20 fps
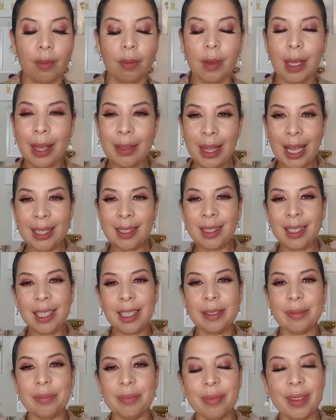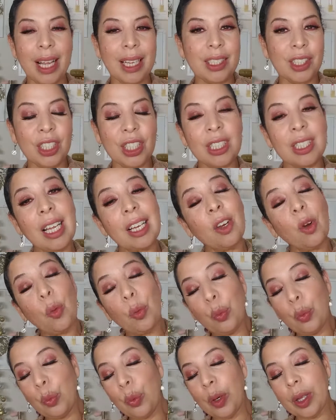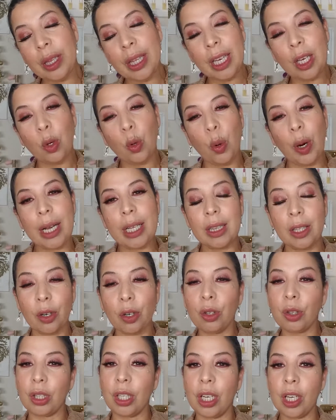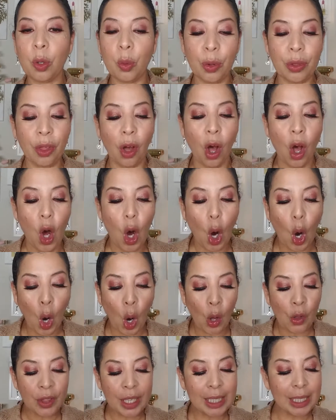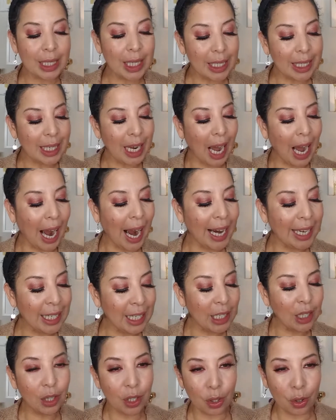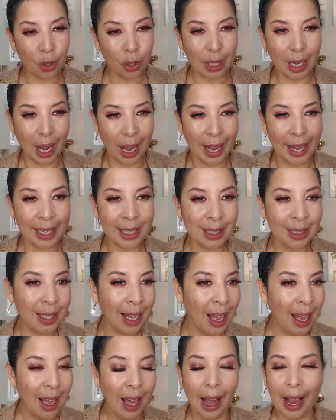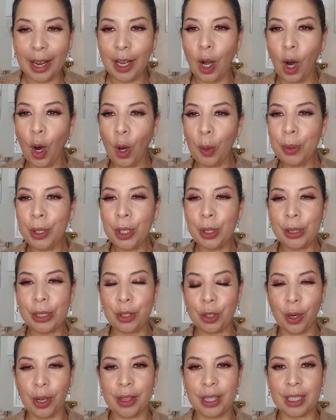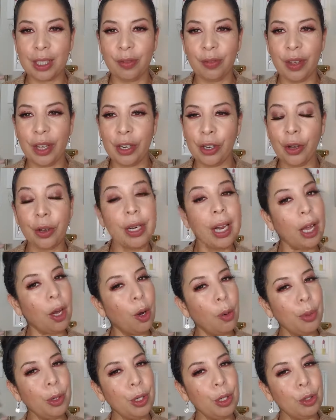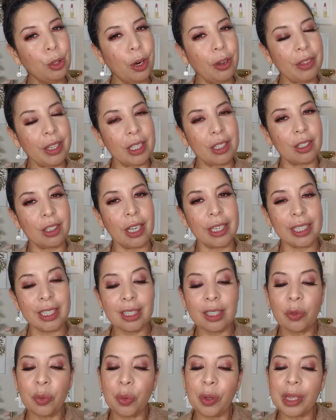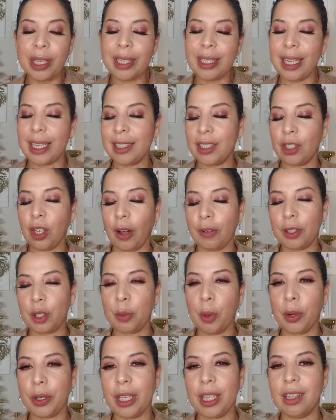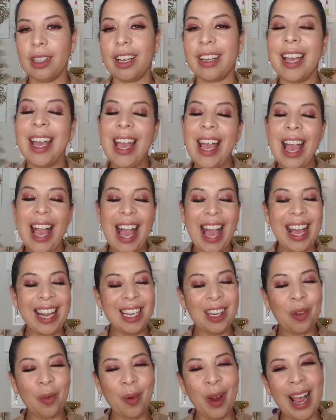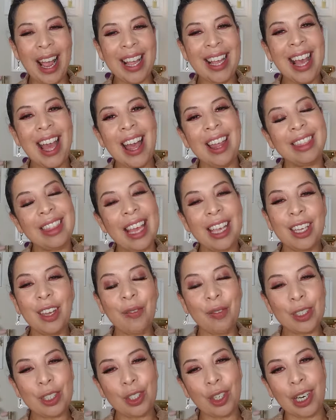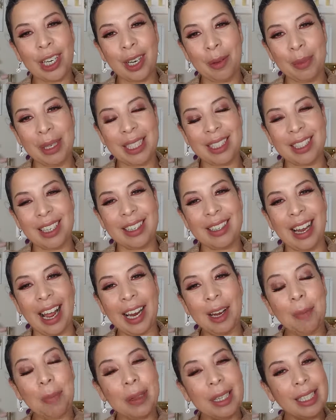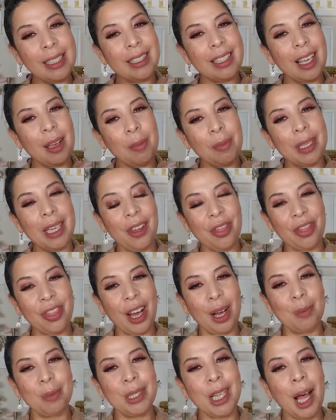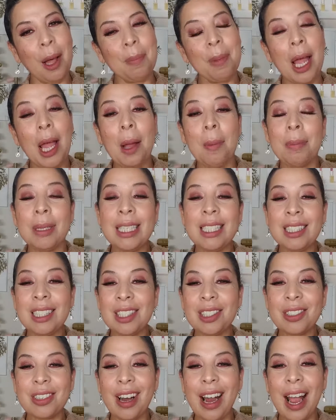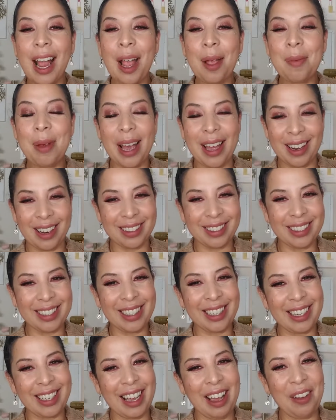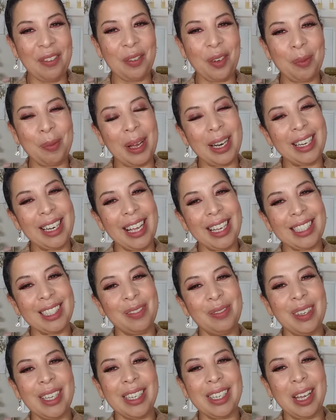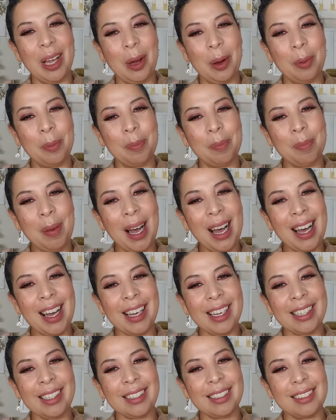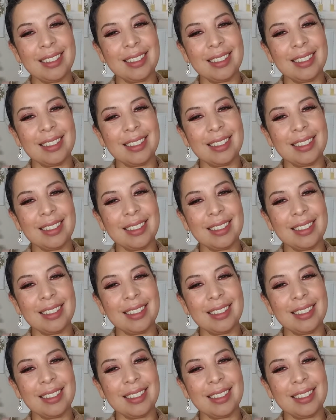And that's it. That's just like a really quick little look with all these tiny little guys. I hope you enjoyed this video, and I hope you enjoyed this look. It's a really nice, soft, smoky look. Anyway, thank you for joining me tonight. Please give me a thumbs up. Please subscribe, and I'll see you again for my next video. Bye.